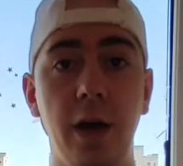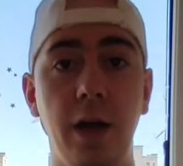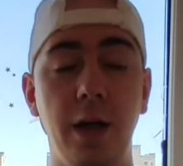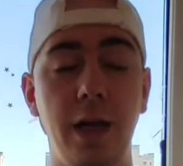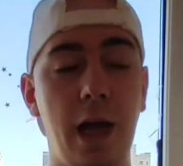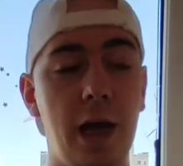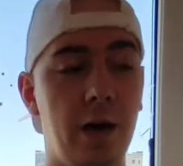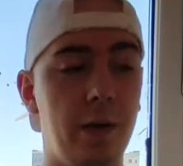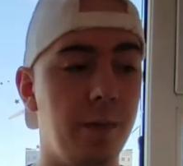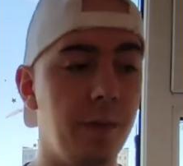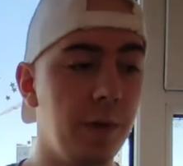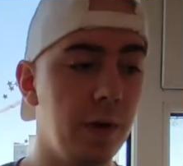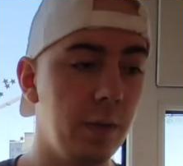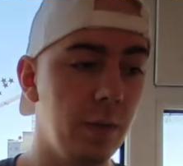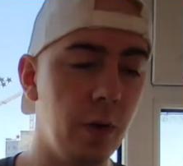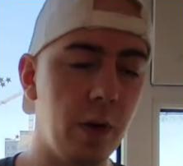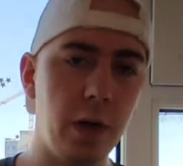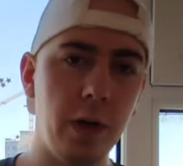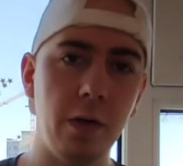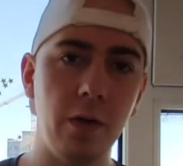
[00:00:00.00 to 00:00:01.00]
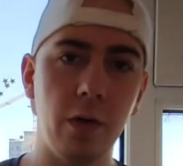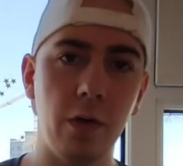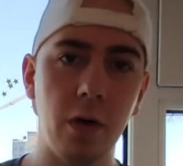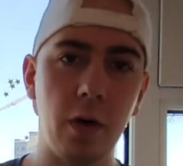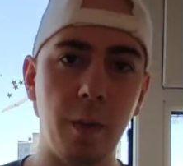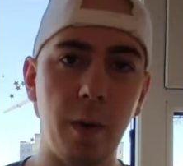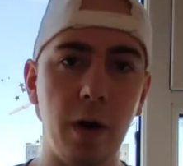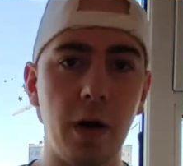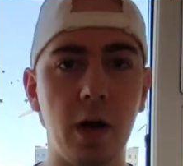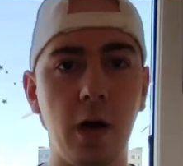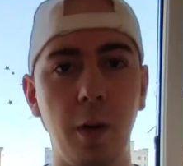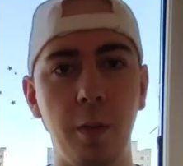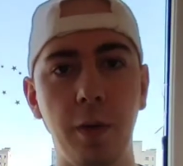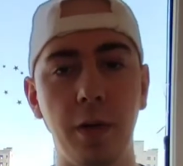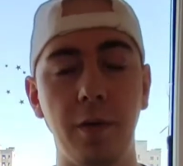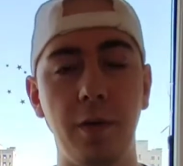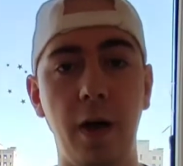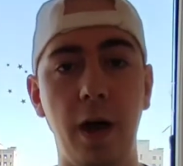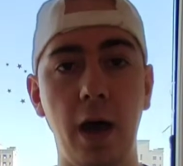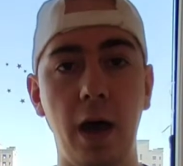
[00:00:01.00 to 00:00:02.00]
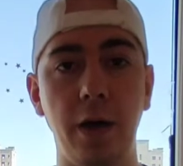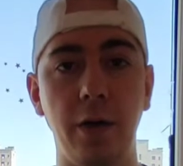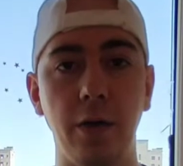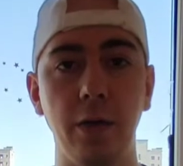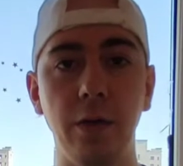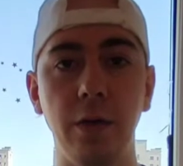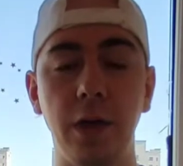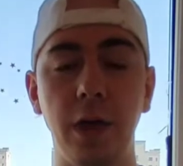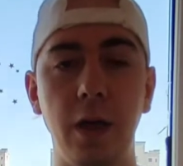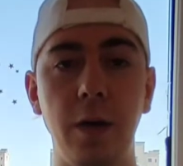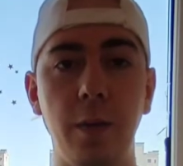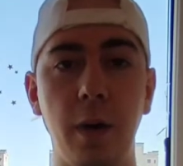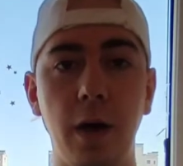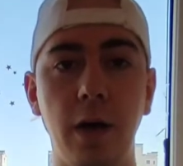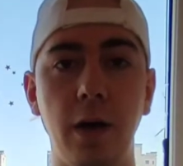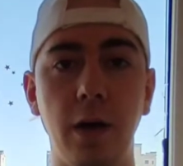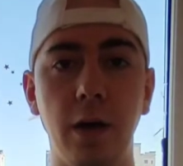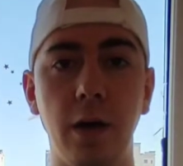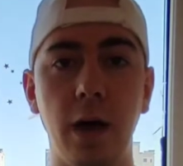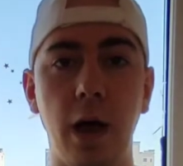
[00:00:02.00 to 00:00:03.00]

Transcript: Now we're going to talk about a couple of hurdles that you might